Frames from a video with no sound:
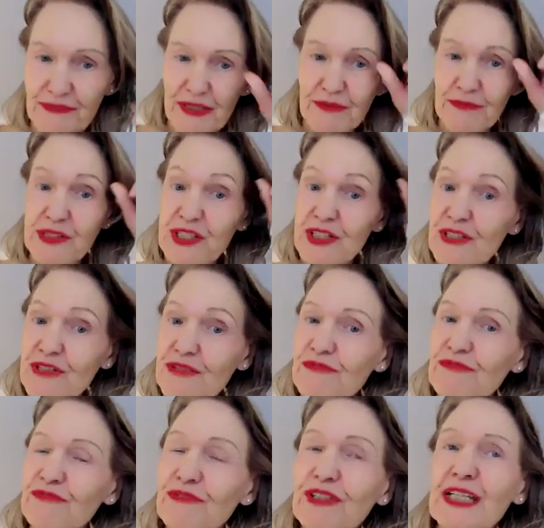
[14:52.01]
Which is
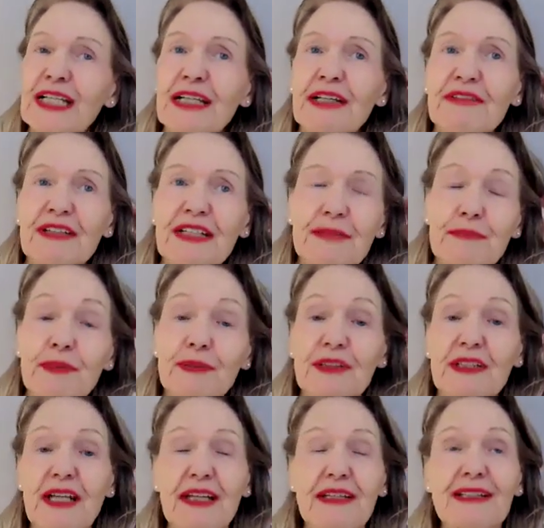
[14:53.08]
really, really
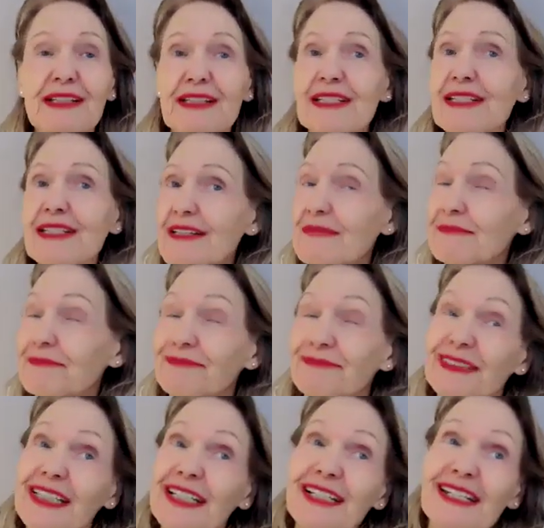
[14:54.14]
important. And this is,
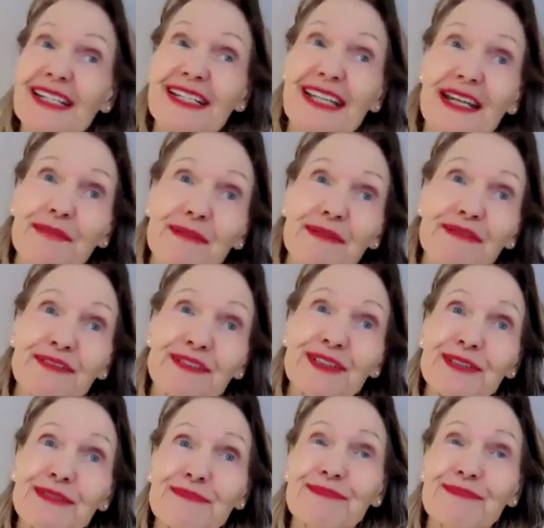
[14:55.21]
as I said before,